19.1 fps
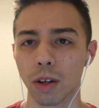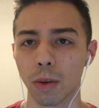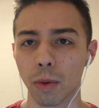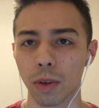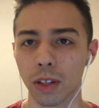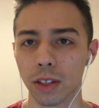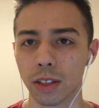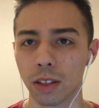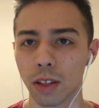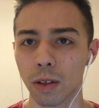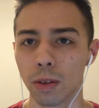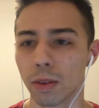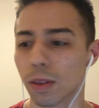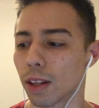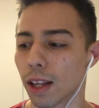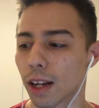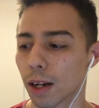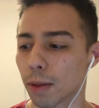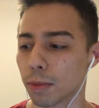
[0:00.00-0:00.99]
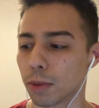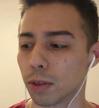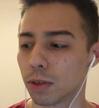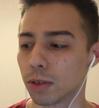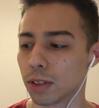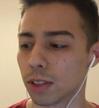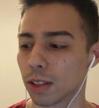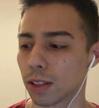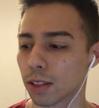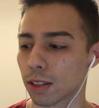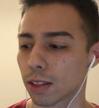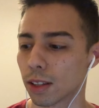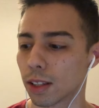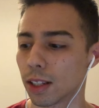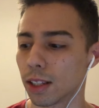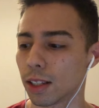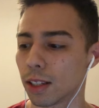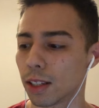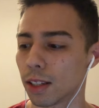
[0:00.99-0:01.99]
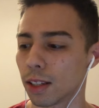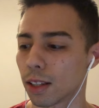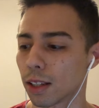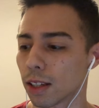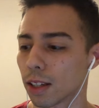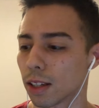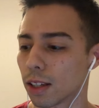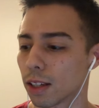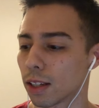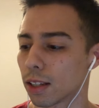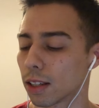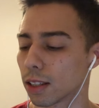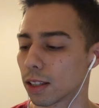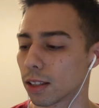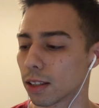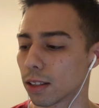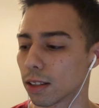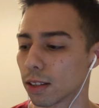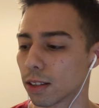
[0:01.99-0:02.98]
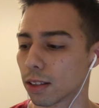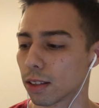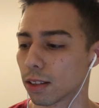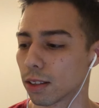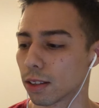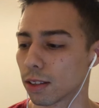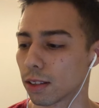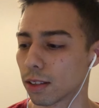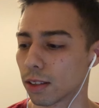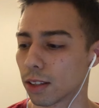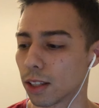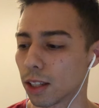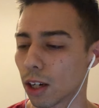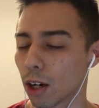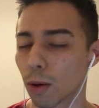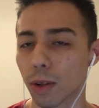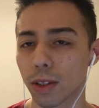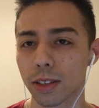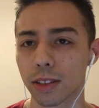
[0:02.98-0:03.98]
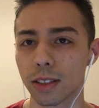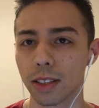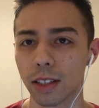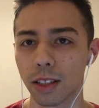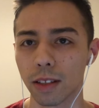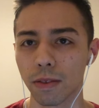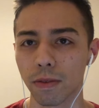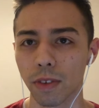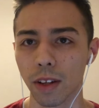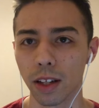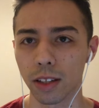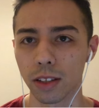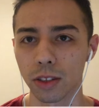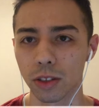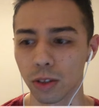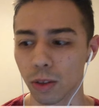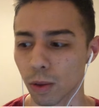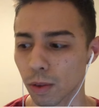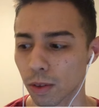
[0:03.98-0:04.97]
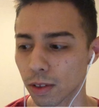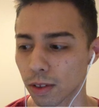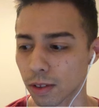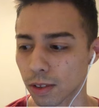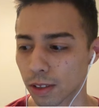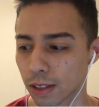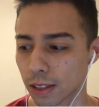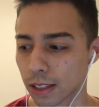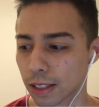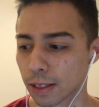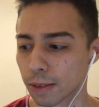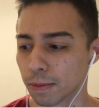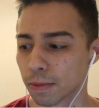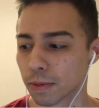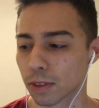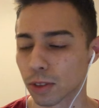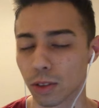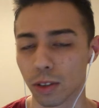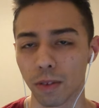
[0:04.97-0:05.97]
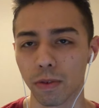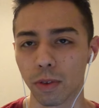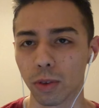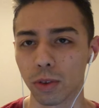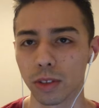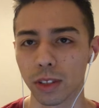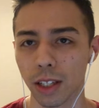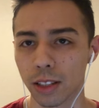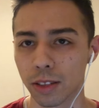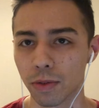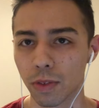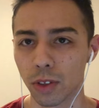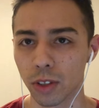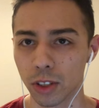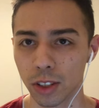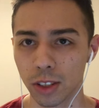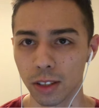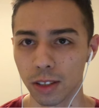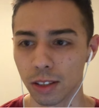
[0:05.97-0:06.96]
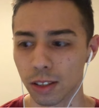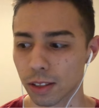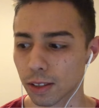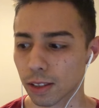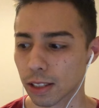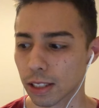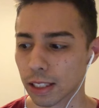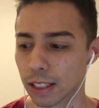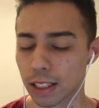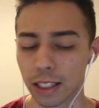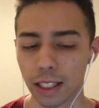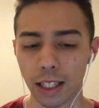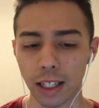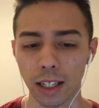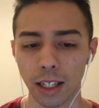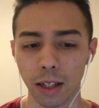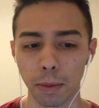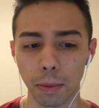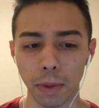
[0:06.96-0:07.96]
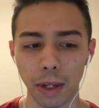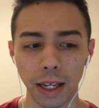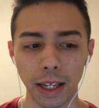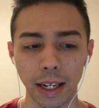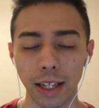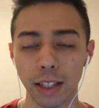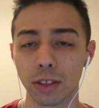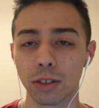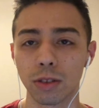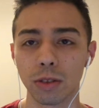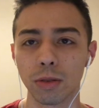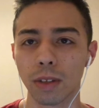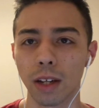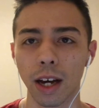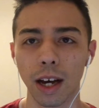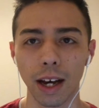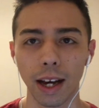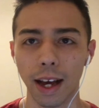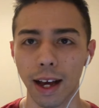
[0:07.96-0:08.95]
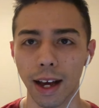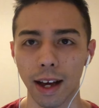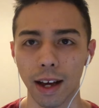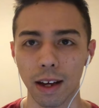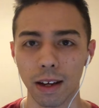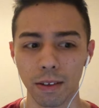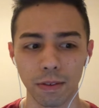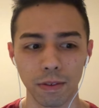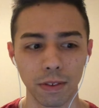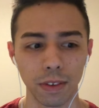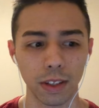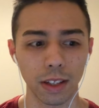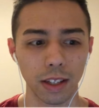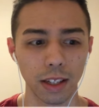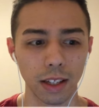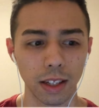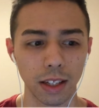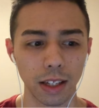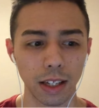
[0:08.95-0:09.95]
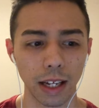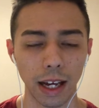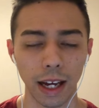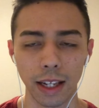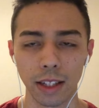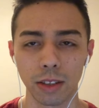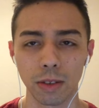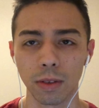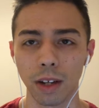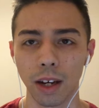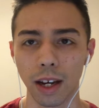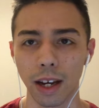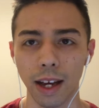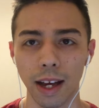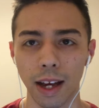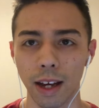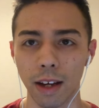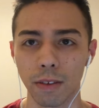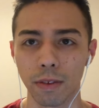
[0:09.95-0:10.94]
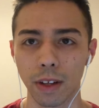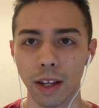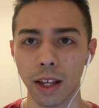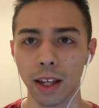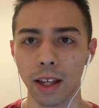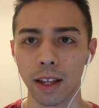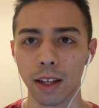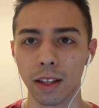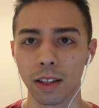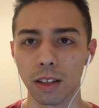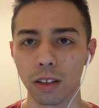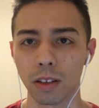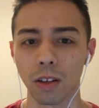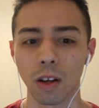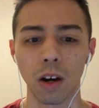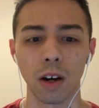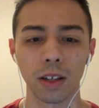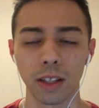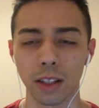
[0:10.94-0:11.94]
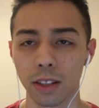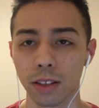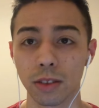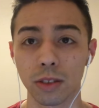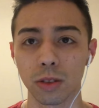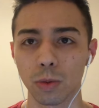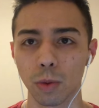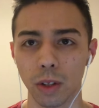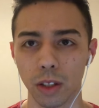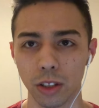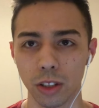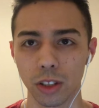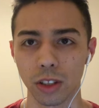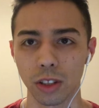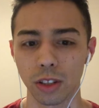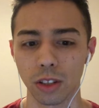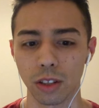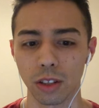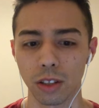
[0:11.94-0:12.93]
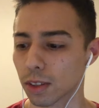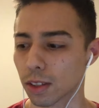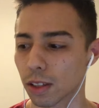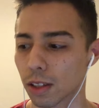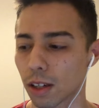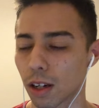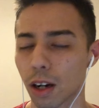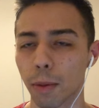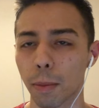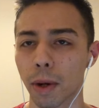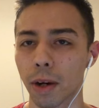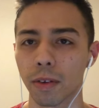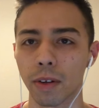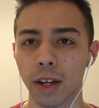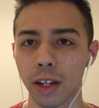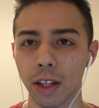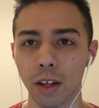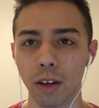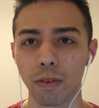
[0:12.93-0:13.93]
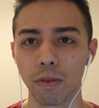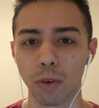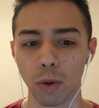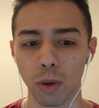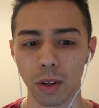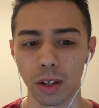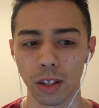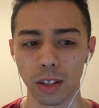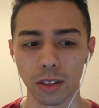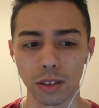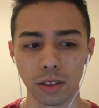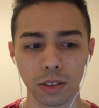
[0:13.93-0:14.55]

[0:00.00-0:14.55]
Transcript: I want to note that I'm using the OSD flight controller, so the full-size version, and I do not have a logging switch on my radio for it.